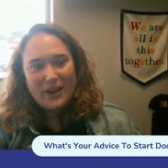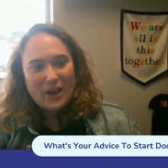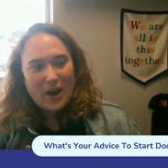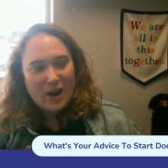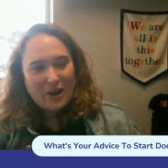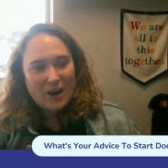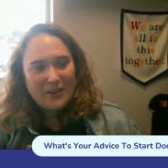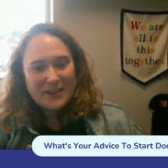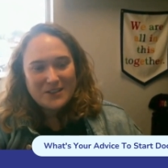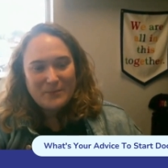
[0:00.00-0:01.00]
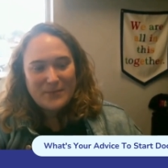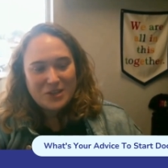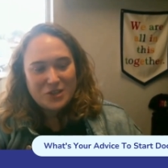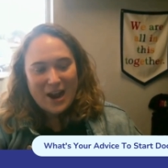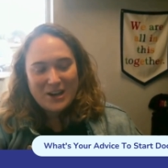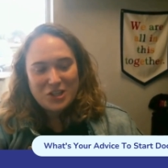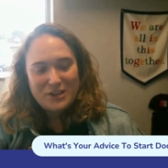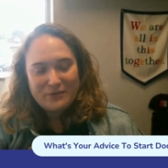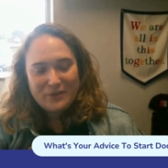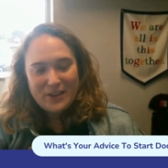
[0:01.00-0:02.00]
our, our, that's our big
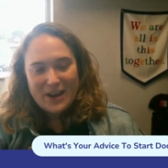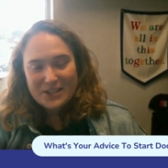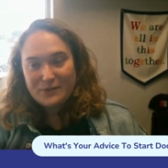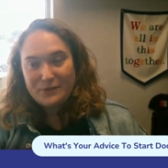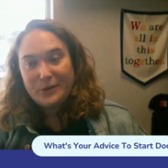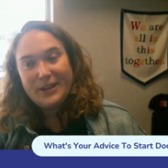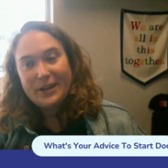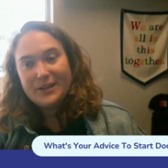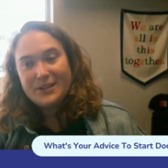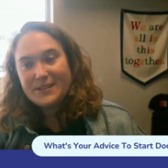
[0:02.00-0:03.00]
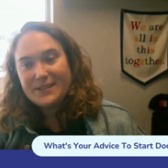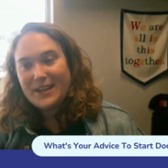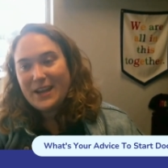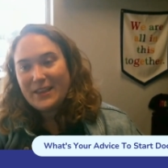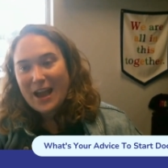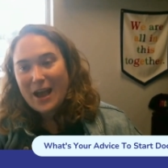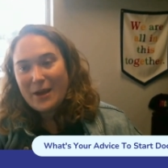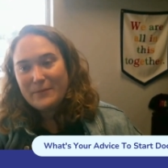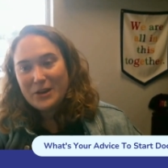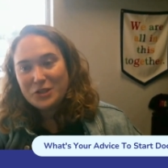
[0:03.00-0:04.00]
strategy for the next few years is to hit that
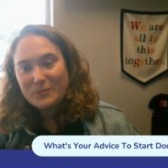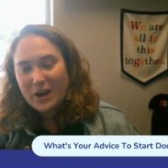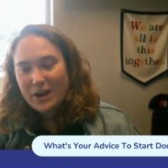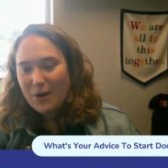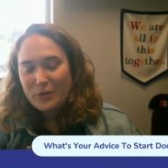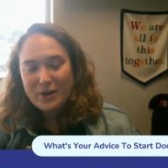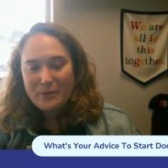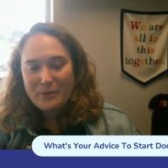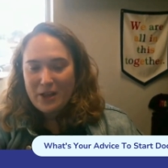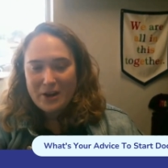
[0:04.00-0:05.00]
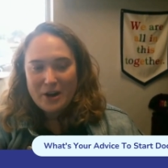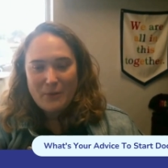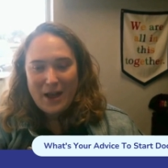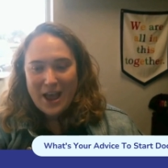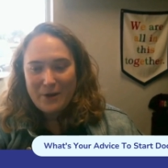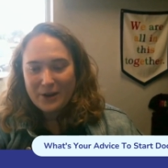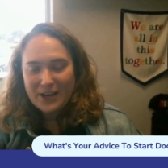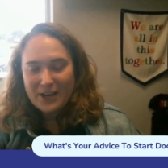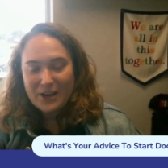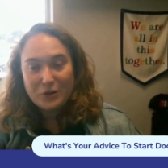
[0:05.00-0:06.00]
benchmark. We are well on our way. We're
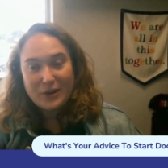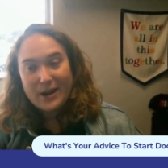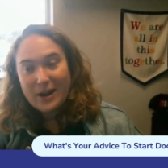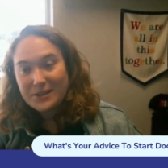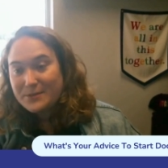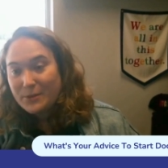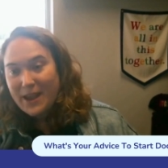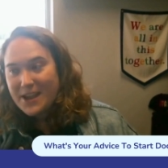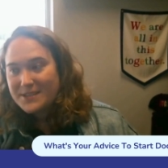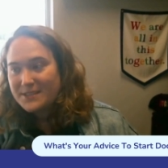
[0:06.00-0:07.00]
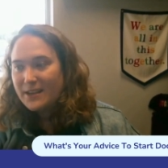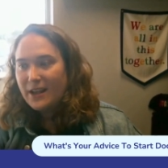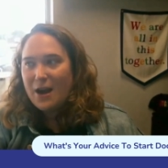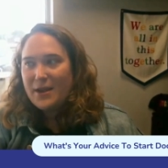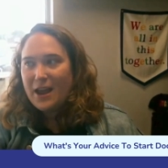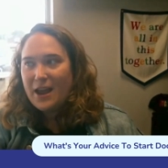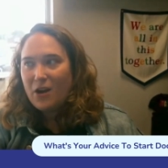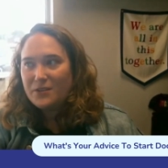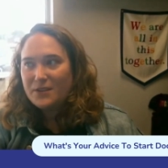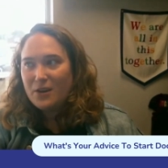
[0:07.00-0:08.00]
getting a great customer base and
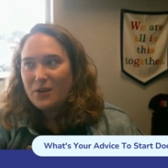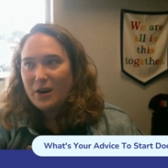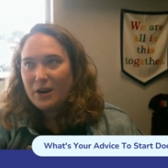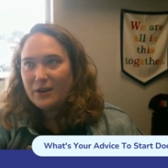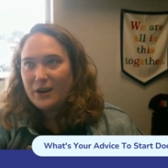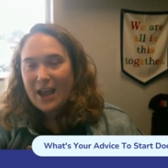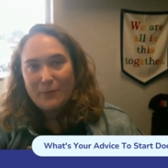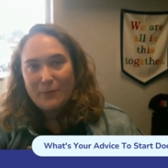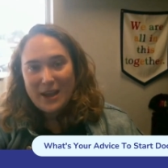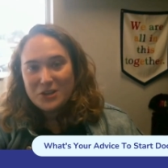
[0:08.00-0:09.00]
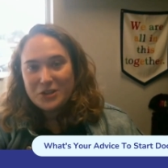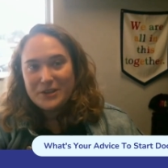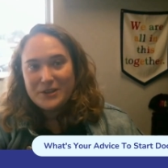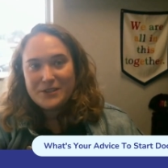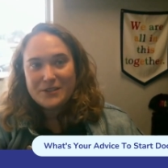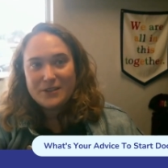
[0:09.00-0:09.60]
also our account managers